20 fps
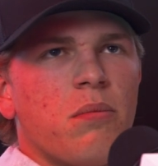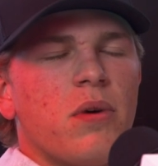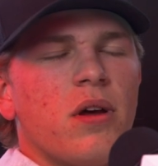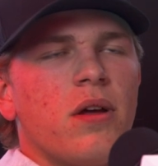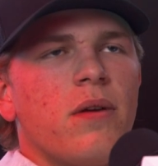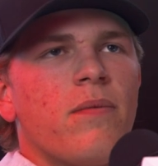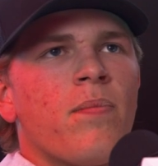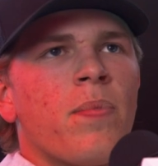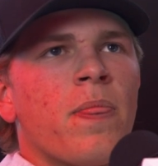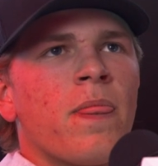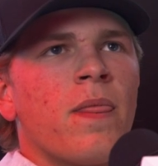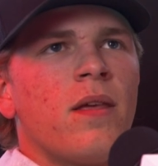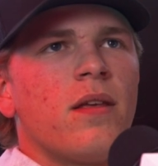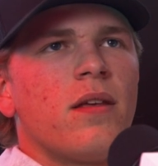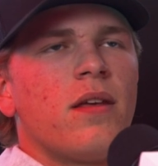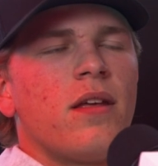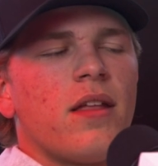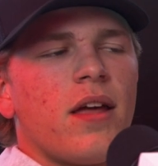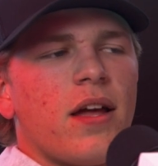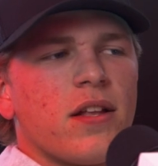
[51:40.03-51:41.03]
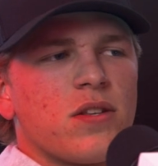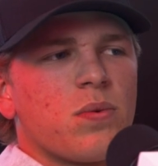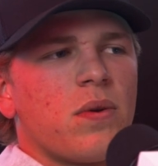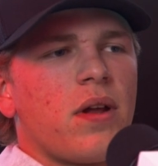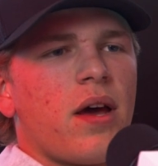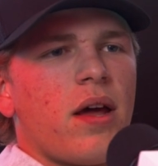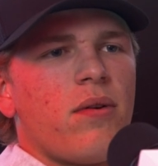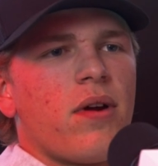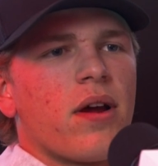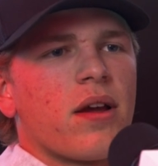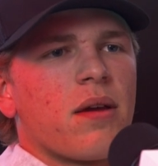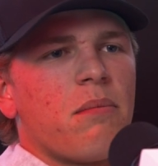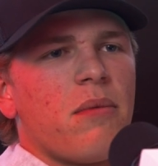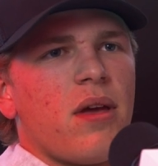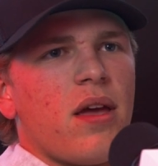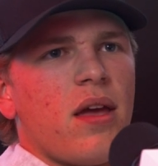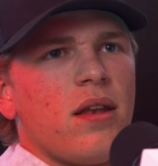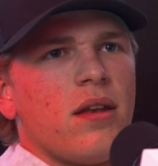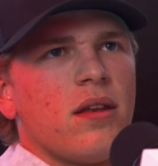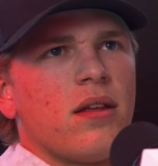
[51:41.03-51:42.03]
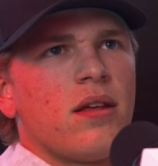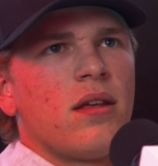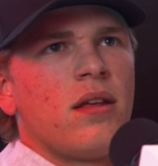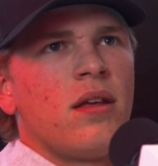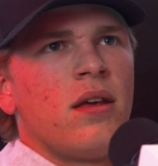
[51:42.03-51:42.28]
But that's what I'd recommend.